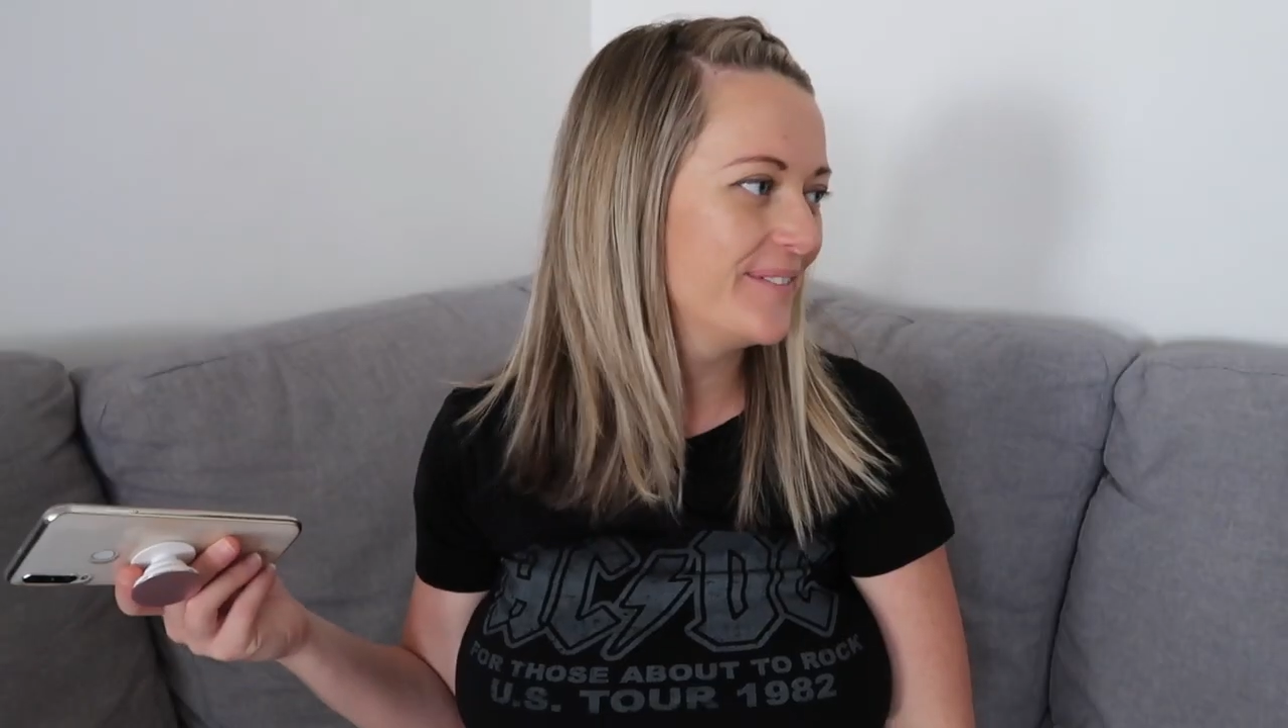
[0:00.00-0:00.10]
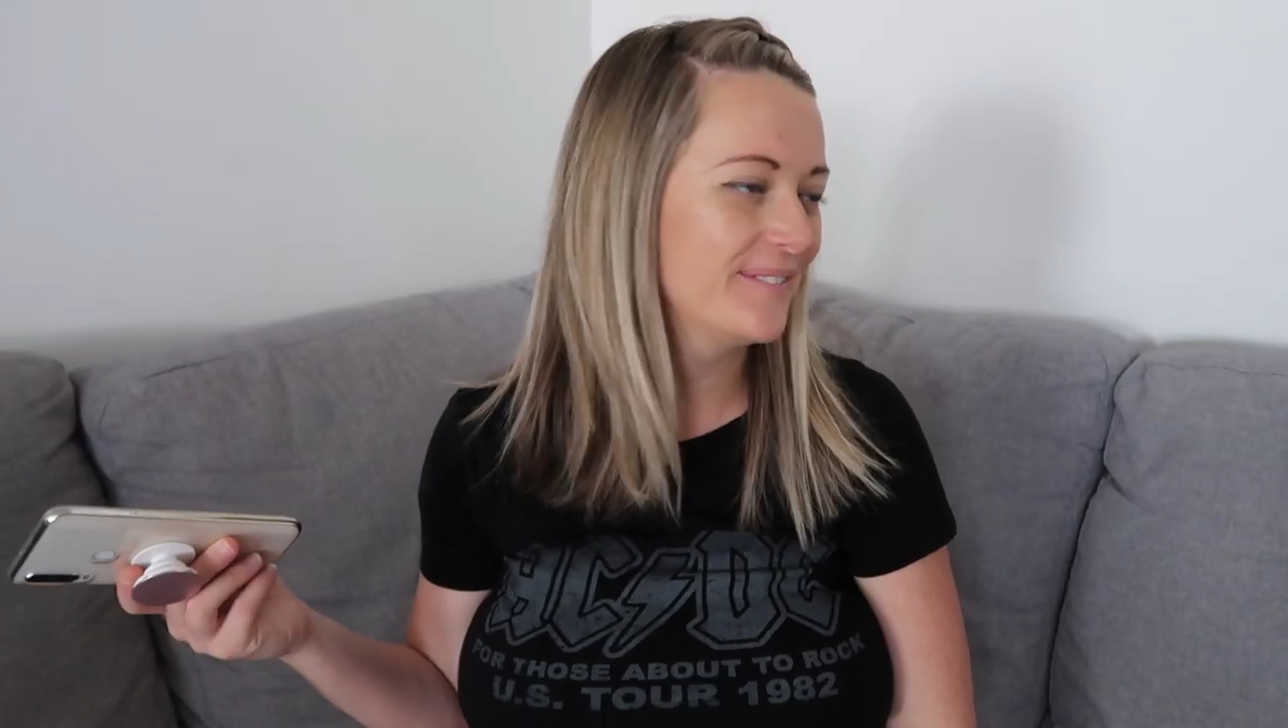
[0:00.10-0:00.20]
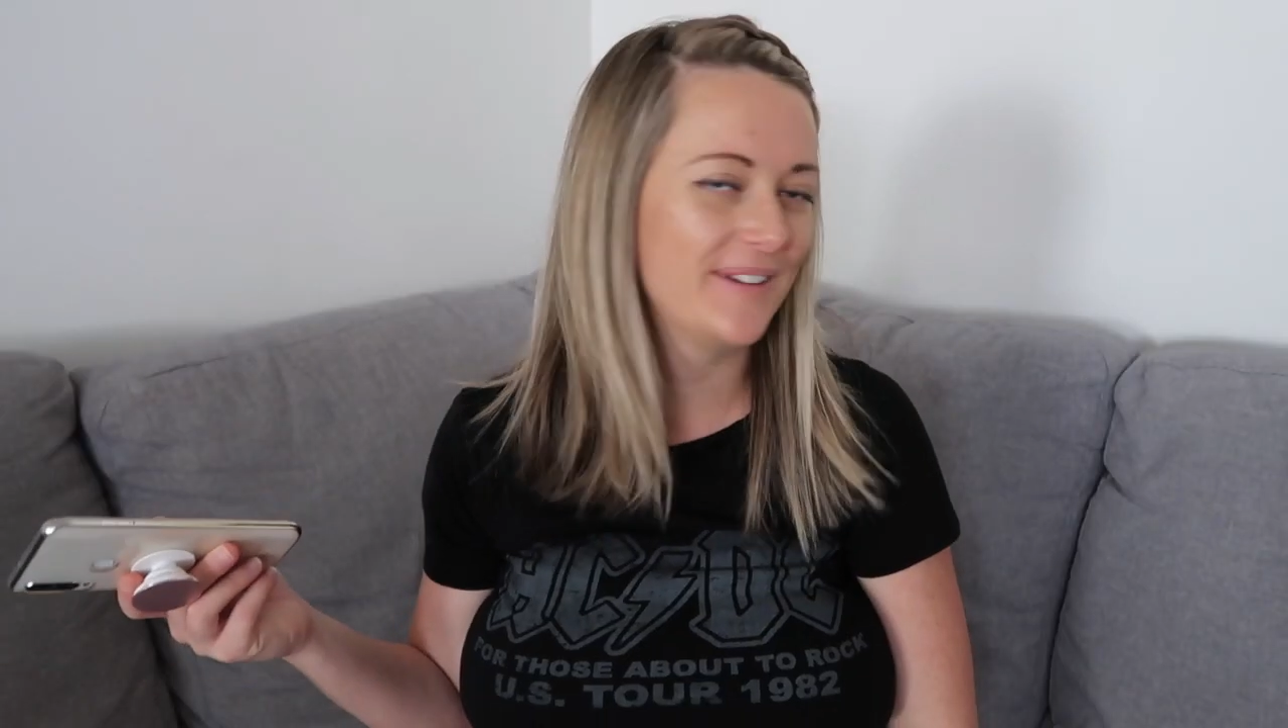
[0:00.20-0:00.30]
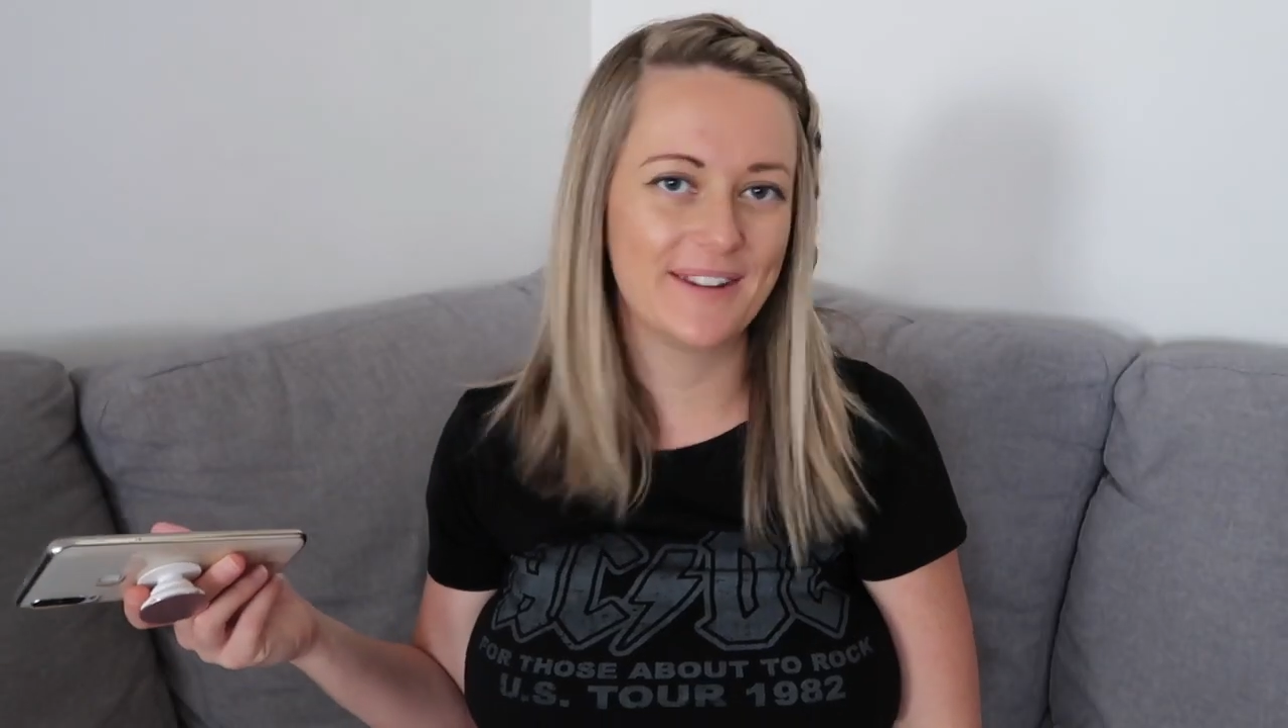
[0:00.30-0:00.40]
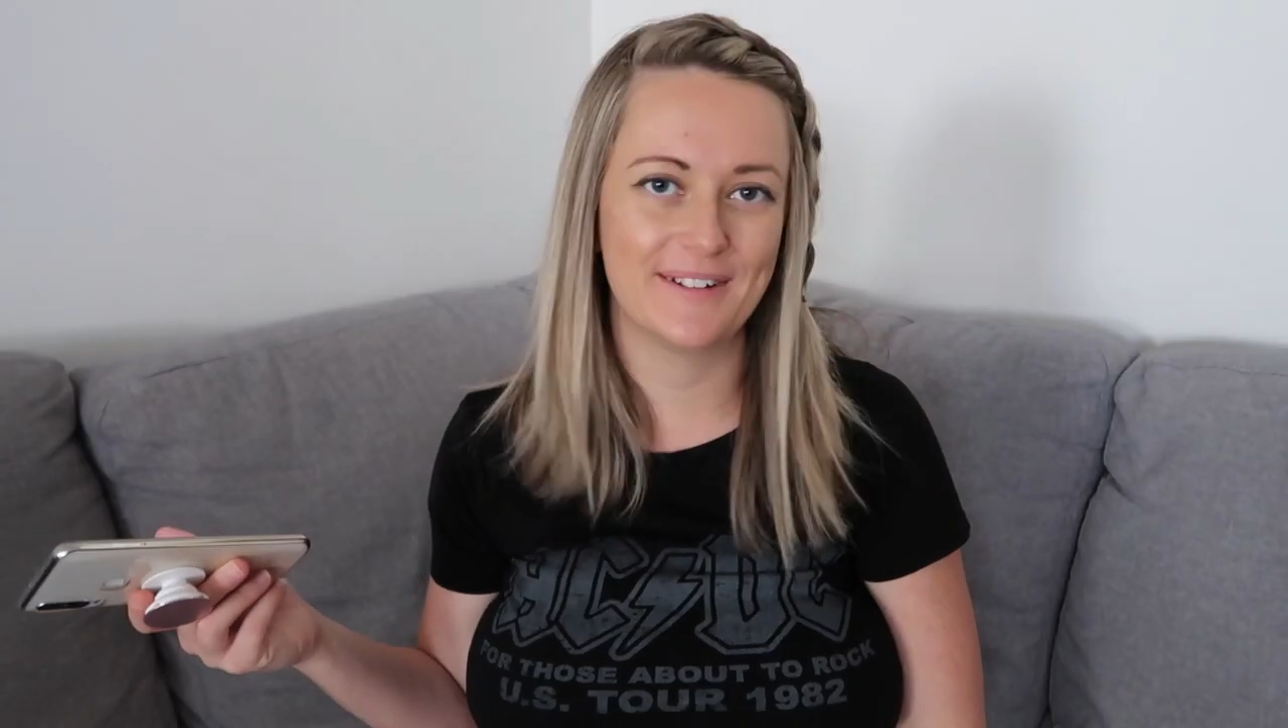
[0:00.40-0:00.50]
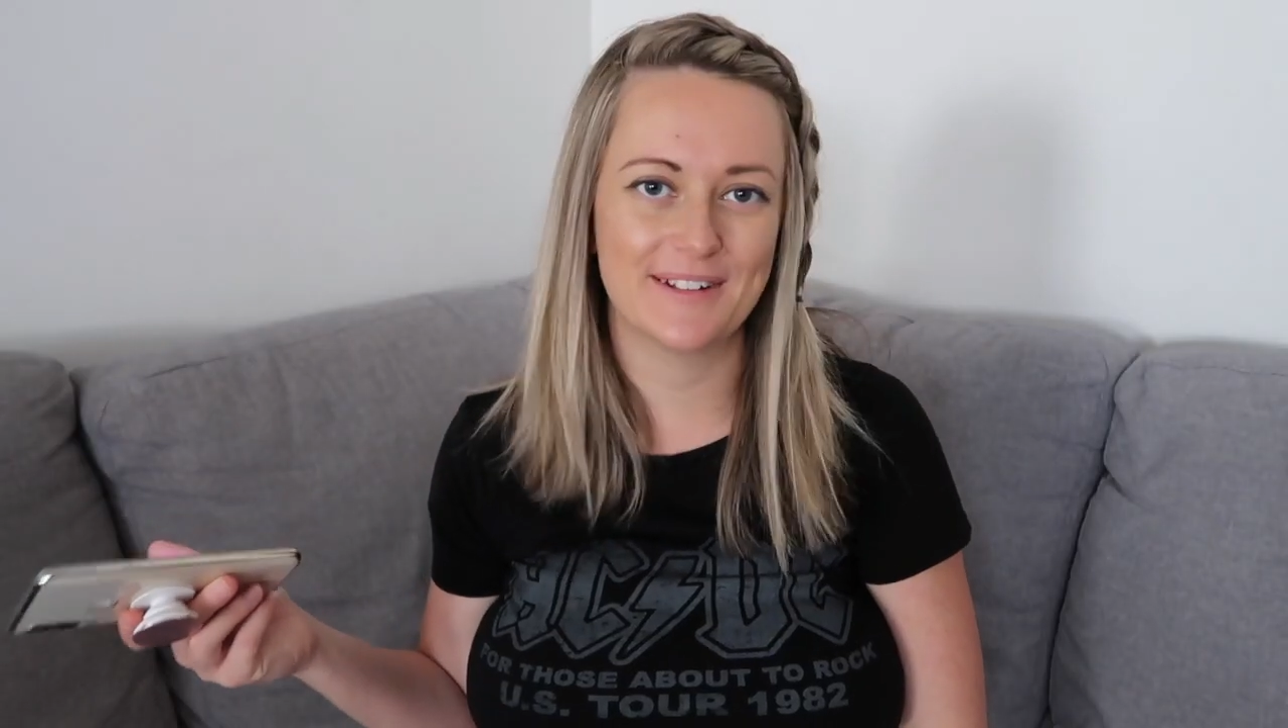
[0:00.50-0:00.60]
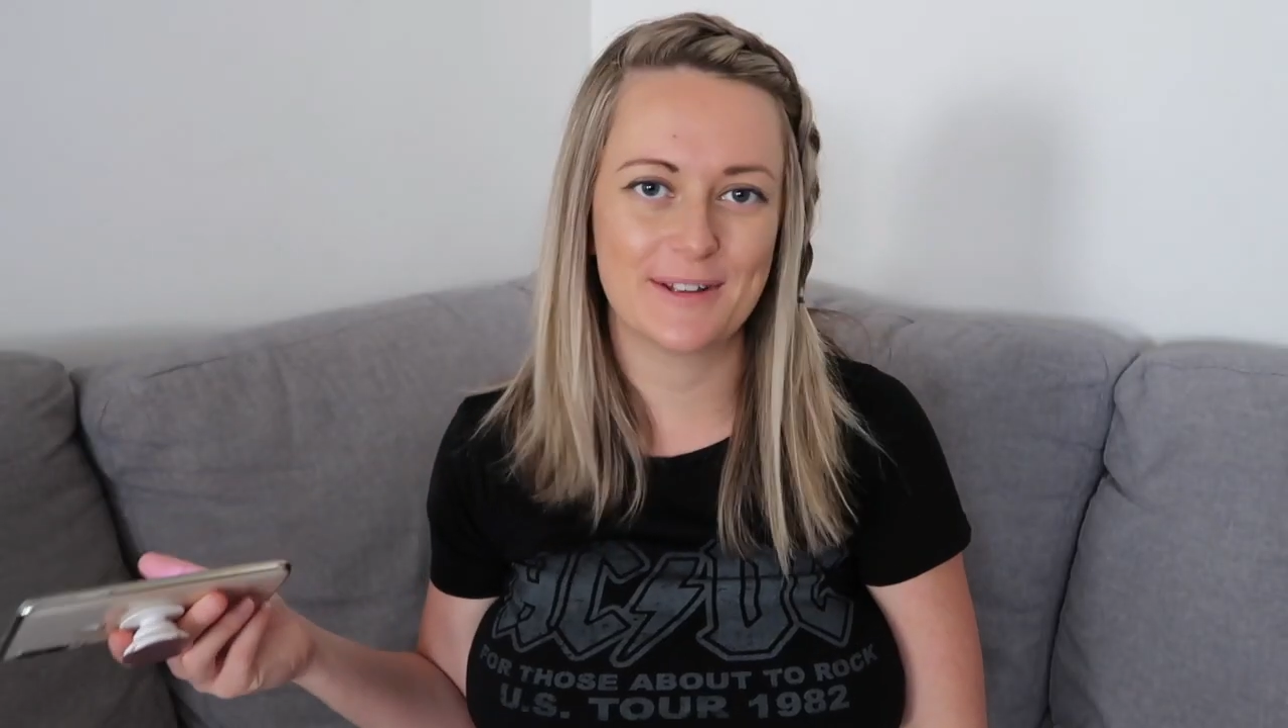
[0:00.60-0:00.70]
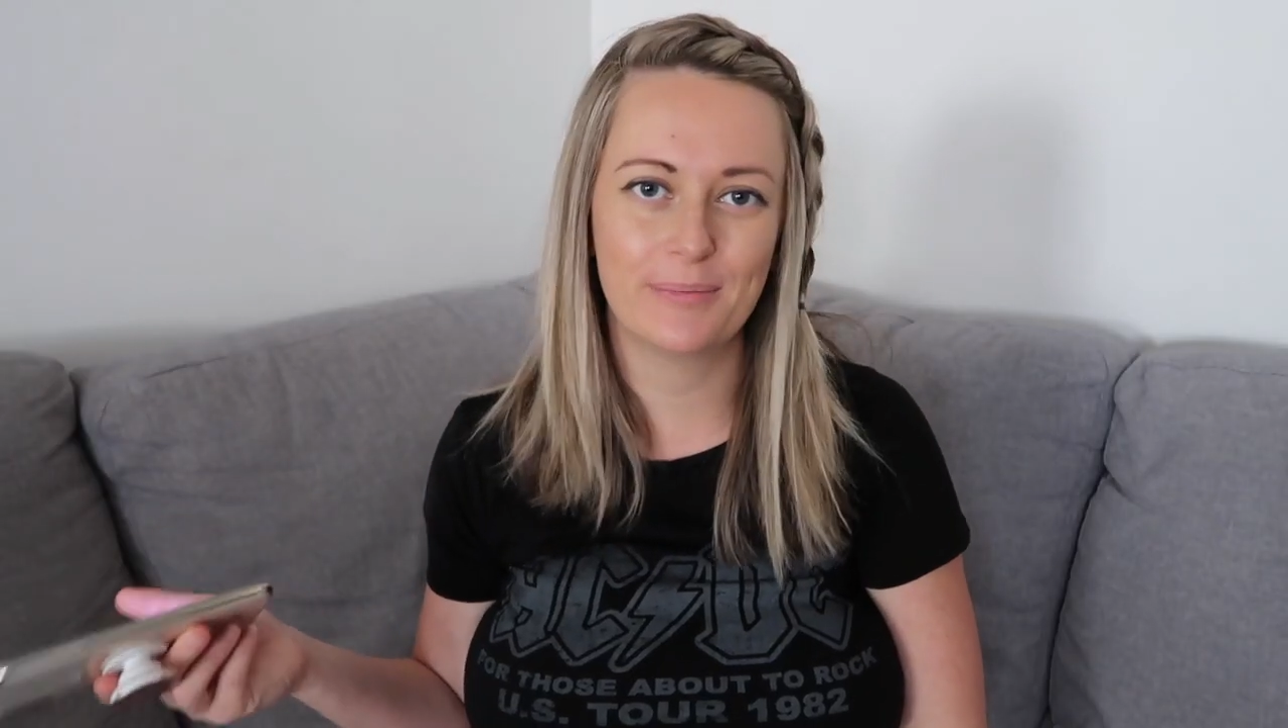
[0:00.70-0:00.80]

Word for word: whether it's